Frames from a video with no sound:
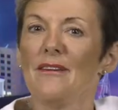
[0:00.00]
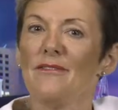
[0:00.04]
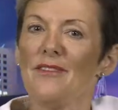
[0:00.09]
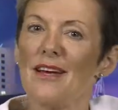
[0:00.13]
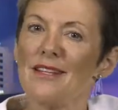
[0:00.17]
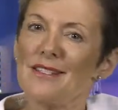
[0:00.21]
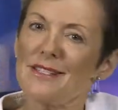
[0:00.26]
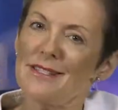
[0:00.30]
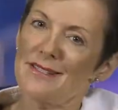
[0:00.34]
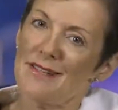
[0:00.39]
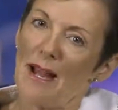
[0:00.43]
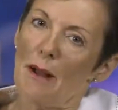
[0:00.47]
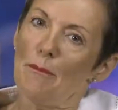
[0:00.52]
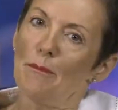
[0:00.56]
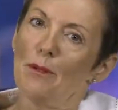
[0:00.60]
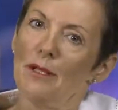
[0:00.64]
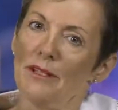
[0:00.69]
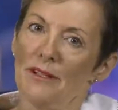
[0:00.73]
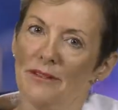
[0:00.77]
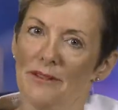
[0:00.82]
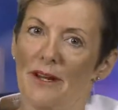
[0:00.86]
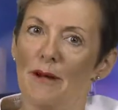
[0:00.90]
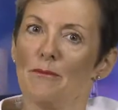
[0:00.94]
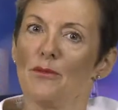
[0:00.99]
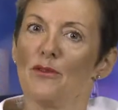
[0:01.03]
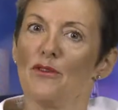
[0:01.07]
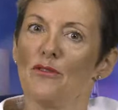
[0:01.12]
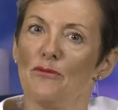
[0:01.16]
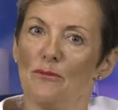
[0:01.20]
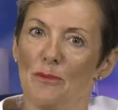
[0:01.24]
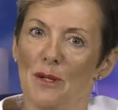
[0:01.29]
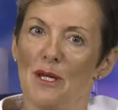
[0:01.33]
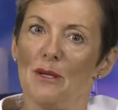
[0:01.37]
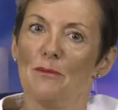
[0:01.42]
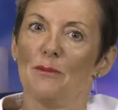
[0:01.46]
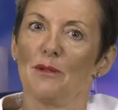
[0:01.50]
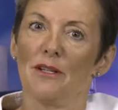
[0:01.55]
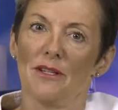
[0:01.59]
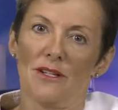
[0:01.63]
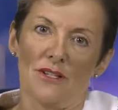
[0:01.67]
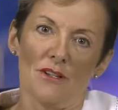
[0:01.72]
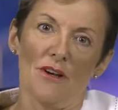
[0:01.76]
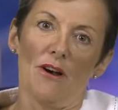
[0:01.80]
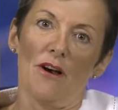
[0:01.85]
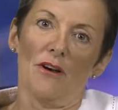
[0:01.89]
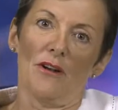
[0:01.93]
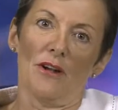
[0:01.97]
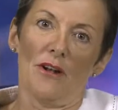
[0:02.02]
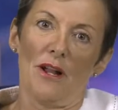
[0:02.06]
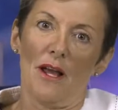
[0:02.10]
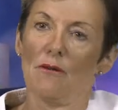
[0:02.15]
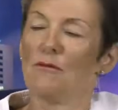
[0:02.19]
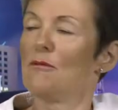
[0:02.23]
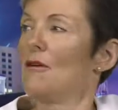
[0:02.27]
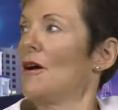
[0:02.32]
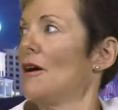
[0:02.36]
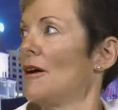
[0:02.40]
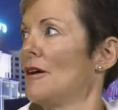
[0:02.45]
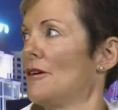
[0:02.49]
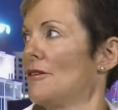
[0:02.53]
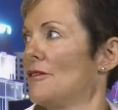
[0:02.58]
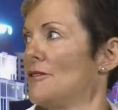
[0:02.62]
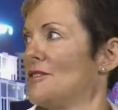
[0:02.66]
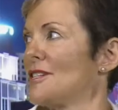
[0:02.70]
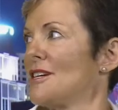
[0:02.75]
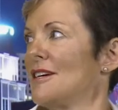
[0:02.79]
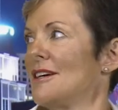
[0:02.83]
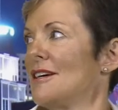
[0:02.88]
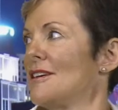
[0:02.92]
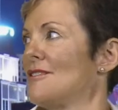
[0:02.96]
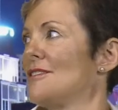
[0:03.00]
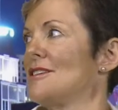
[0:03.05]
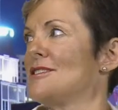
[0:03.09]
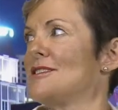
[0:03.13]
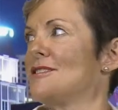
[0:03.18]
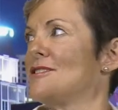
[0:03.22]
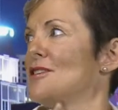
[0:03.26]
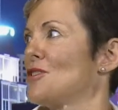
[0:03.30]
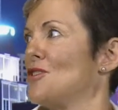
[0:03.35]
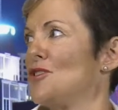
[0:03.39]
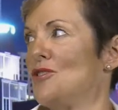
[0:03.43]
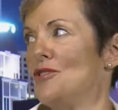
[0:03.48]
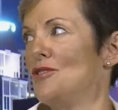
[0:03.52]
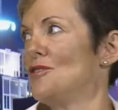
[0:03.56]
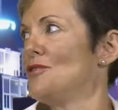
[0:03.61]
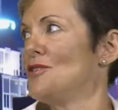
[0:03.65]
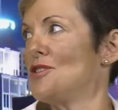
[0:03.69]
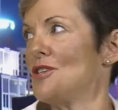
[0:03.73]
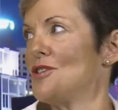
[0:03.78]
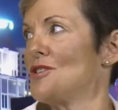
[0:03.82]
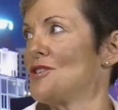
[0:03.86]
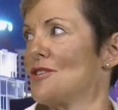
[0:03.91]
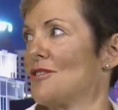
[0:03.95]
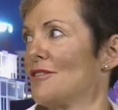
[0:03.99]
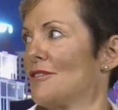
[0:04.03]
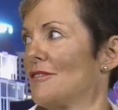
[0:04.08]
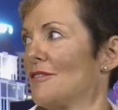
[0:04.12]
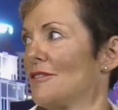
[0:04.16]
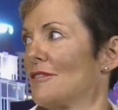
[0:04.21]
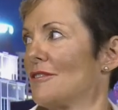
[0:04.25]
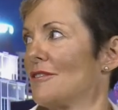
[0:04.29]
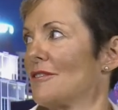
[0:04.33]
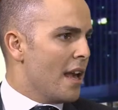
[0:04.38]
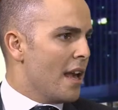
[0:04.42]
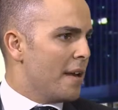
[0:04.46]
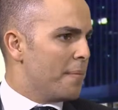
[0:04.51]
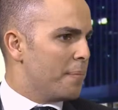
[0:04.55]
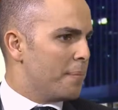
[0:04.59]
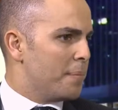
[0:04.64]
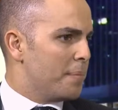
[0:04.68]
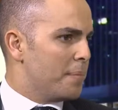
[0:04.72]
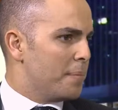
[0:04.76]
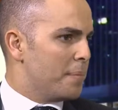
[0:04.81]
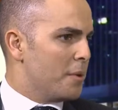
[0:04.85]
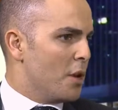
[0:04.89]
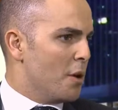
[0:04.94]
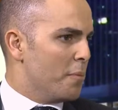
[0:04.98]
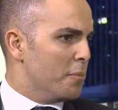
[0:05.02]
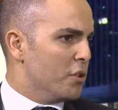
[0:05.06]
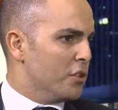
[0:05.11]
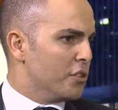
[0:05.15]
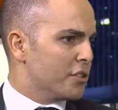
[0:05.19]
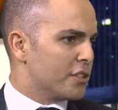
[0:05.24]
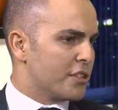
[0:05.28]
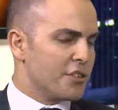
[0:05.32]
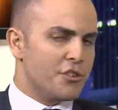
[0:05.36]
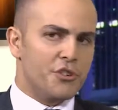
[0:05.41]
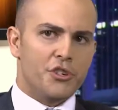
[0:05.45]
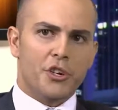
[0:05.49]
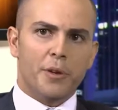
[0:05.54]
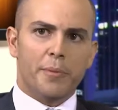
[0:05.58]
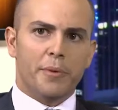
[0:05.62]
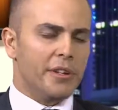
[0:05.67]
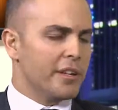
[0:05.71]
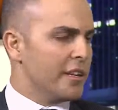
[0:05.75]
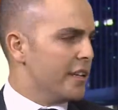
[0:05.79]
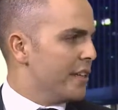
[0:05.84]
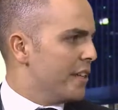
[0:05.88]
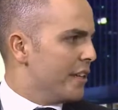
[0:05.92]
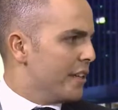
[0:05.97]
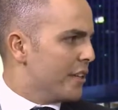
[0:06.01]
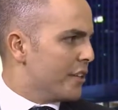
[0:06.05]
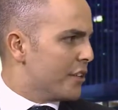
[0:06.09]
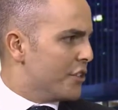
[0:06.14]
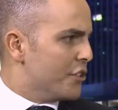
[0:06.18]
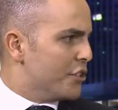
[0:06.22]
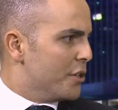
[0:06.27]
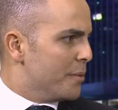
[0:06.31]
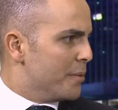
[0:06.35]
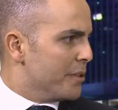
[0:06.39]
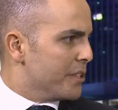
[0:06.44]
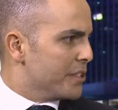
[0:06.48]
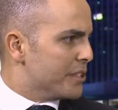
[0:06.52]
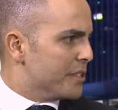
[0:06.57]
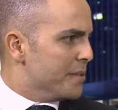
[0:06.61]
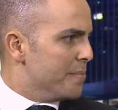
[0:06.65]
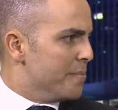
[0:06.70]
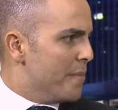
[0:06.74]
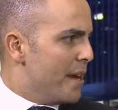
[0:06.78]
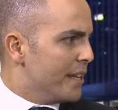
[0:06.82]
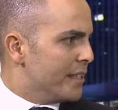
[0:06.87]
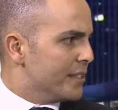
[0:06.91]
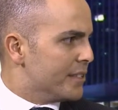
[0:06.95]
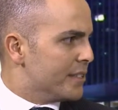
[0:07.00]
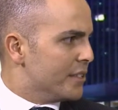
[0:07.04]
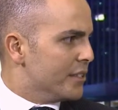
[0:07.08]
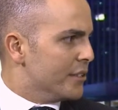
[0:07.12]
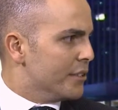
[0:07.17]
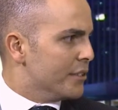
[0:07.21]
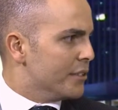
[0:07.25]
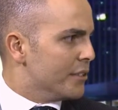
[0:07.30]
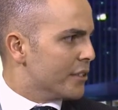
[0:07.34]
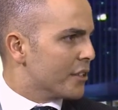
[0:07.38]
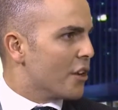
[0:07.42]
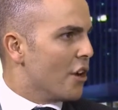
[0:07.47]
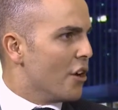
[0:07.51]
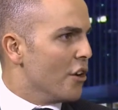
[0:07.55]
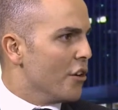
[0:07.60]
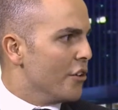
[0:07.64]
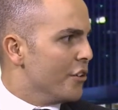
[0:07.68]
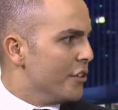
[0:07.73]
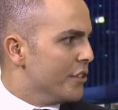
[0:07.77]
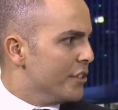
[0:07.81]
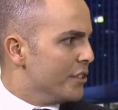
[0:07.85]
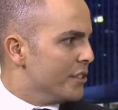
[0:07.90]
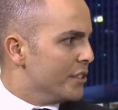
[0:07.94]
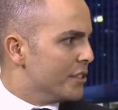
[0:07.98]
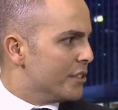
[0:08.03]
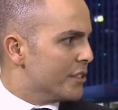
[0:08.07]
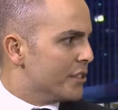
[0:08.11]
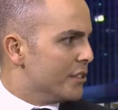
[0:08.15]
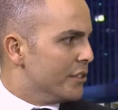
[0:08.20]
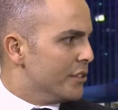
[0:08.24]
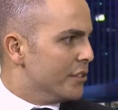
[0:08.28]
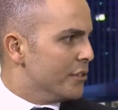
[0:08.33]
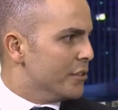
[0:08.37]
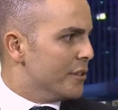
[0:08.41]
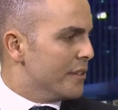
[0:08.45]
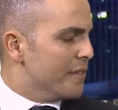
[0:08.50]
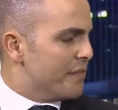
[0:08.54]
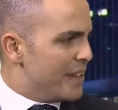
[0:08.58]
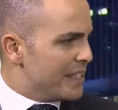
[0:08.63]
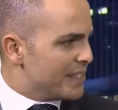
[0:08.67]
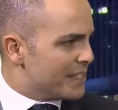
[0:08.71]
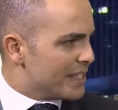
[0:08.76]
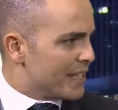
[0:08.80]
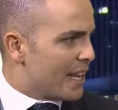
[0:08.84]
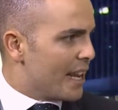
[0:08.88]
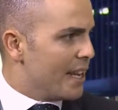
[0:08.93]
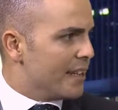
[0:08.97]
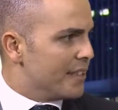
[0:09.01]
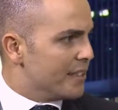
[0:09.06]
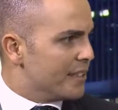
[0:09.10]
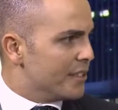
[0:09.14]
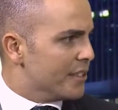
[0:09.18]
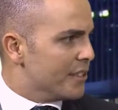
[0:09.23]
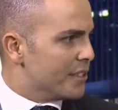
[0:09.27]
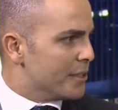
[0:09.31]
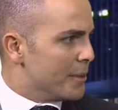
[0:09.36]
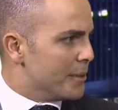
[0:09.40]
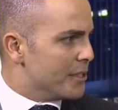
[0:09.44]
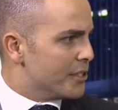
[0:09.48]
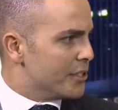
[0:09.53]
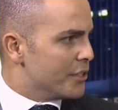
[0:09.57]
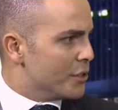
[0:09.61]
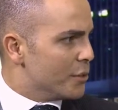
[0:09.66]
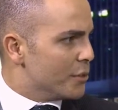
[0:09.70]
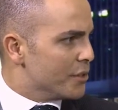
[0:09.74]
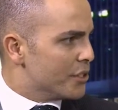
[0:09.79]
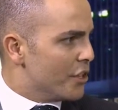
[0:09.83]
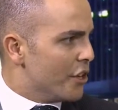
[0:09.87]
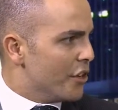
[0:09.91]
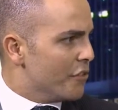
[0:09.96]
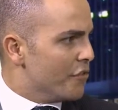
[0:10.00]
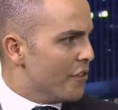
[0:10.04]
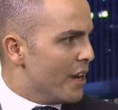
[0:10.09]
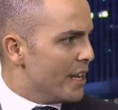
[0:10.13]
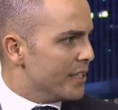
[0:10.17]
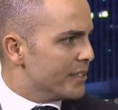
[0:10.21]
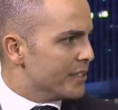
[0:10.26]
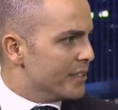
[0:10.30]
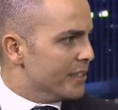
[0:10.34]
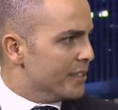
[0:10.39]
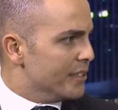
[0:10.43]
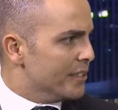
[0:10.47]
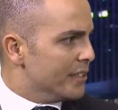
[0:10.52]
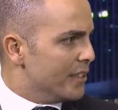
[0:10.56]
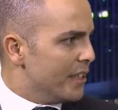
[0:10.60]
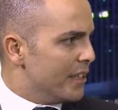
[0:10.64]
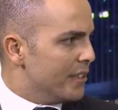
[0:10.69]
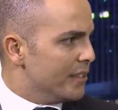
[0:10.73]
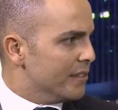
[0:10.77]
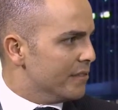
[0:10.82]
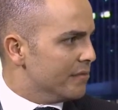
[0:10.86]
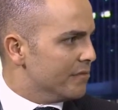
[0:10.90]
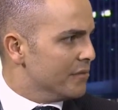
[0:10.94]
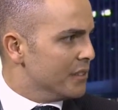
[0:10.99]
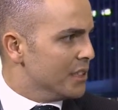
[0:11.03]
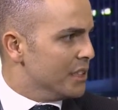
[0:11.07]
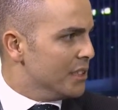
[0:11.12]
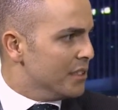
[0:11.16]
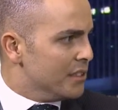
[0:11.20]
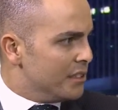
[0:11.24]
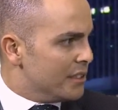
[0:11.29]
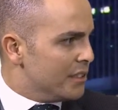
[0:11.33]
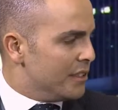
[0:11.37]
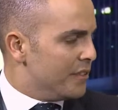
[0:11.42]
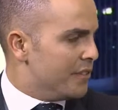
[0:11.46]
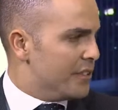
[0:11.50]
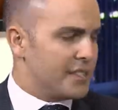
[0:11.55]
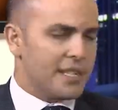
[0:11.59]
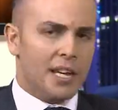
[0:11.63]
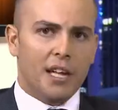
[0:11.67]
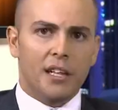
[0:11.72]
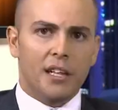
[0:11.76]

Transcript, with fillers: That's double the number of people that died on our roads. This is a huge issue. And Beyond Blue is contribute, uh, contributing some money to the coroners to investigate uh, so suicide rates and, and fatalities.